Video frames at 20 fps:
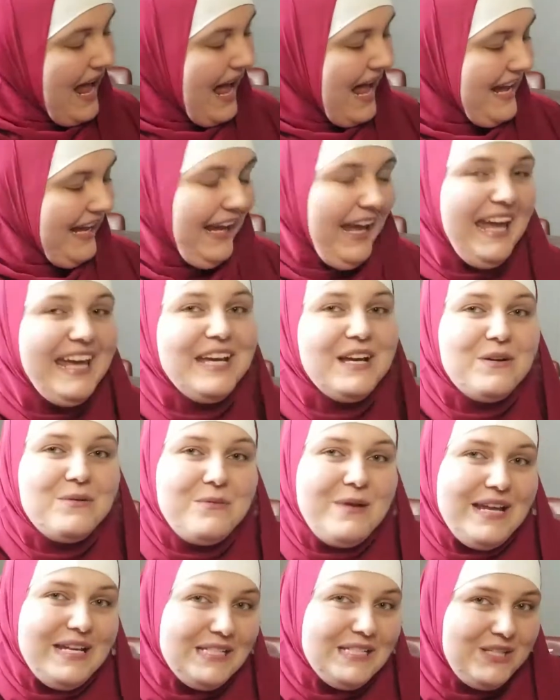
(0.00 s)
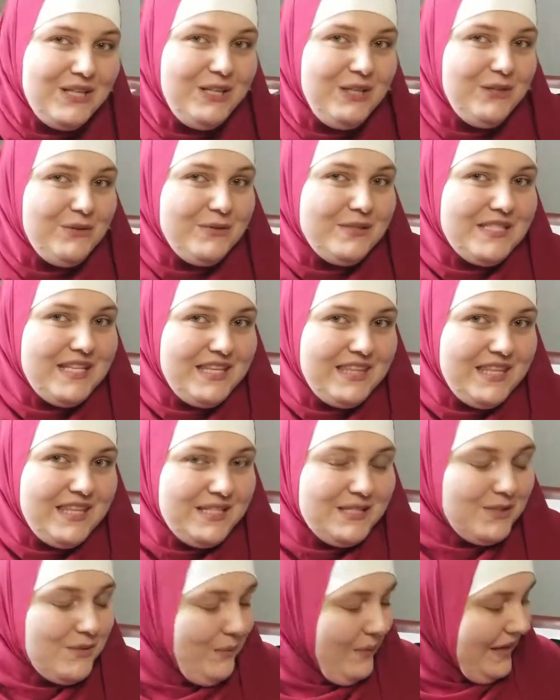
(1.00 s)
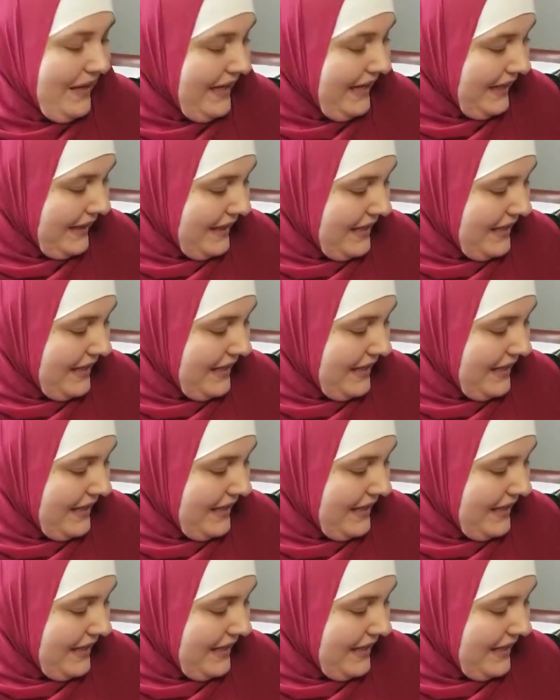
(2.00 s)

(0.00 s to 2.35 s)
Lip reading: I can't wait to use it this week.